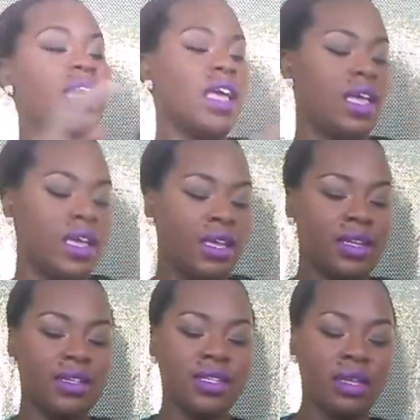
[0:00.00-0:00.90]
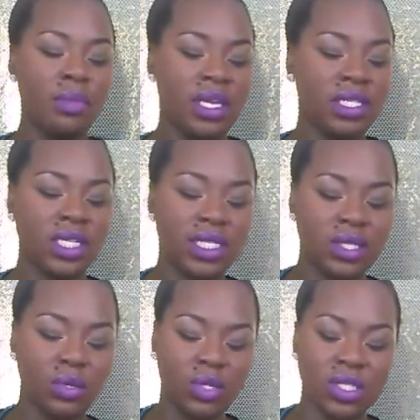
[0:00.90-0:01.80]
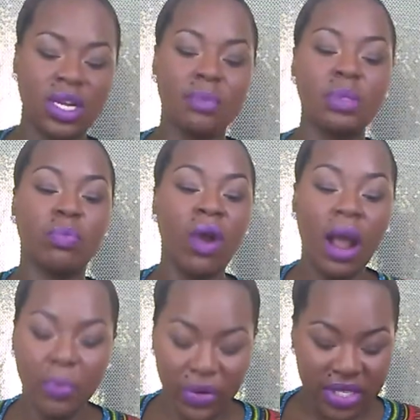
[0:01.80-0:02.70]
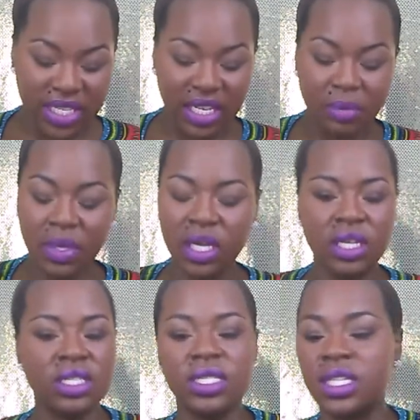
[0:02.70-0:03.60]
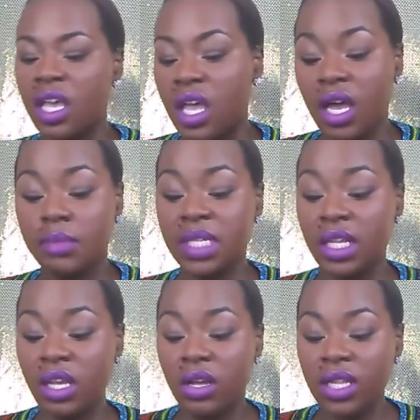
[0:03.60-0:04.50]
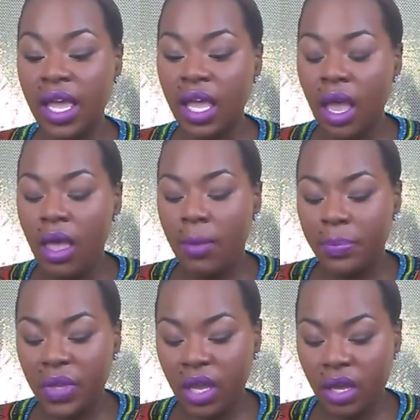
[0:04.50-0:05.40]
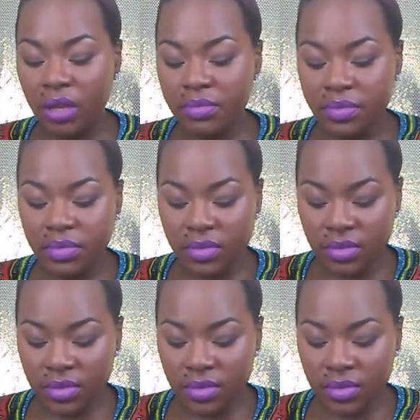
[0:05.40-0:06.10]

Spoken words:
And let me adjust those straps properly, because I'm telling y'all, like, I